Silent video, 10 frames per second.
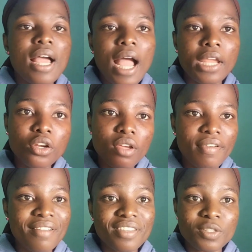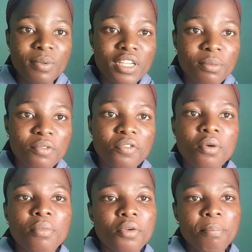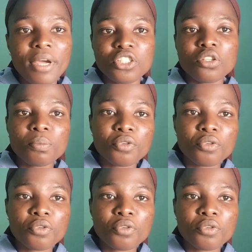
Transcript: I don't know if I've explained before, but passion